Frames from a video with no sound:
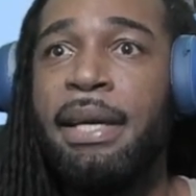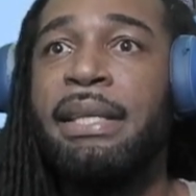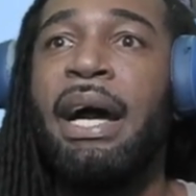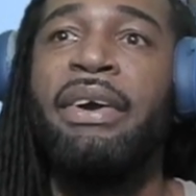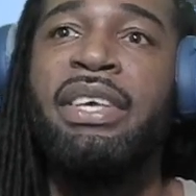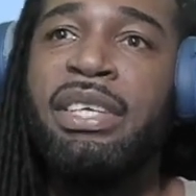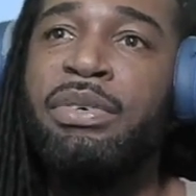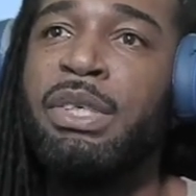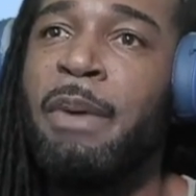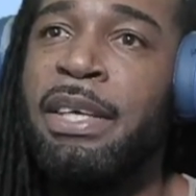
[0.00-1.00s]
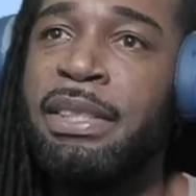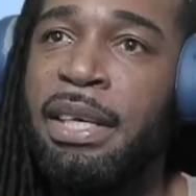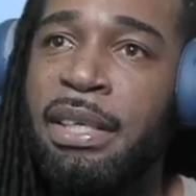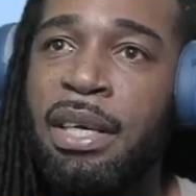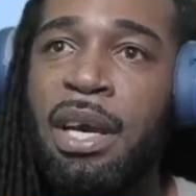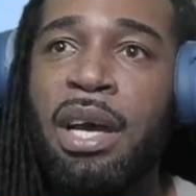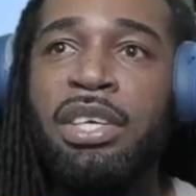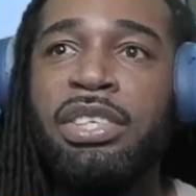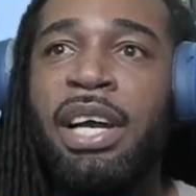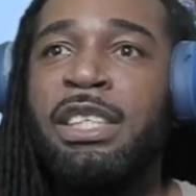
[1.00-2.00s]
Now he did respond saying,
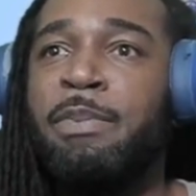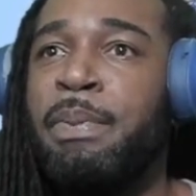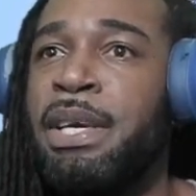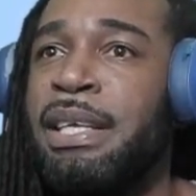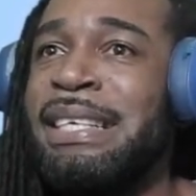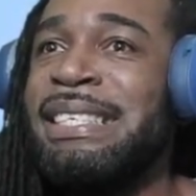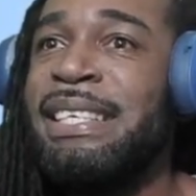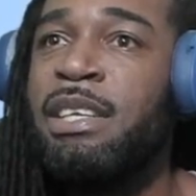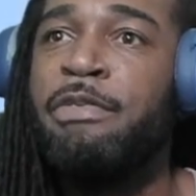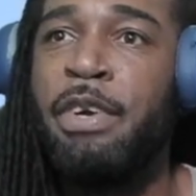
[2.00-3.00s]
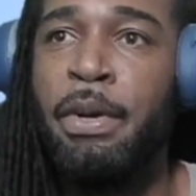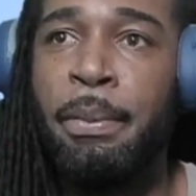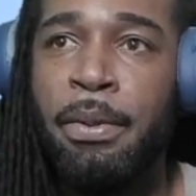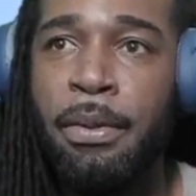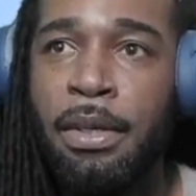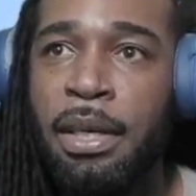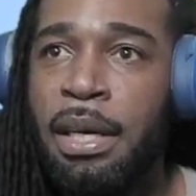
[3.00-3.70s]
shot speed is still variable,